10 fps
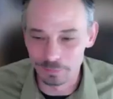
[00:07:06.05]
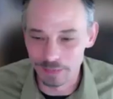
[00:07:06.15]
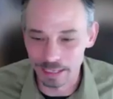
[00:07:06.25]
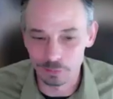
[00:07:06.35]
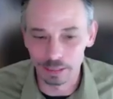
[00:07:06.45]

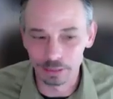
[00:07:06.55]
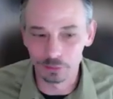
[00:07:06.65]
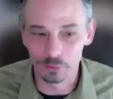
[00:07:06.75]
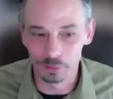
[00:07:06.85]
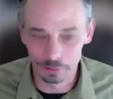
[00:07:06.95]
evacuated
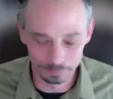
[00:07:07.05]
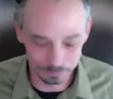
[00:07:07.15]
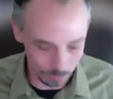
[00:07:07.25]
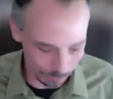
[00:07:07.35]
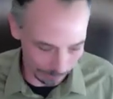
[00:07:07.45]
or
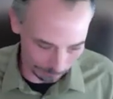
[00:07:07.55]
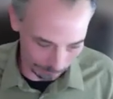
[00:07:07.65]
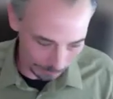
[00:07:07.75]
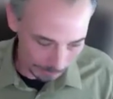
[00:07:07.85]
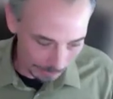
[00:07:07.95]
whatever.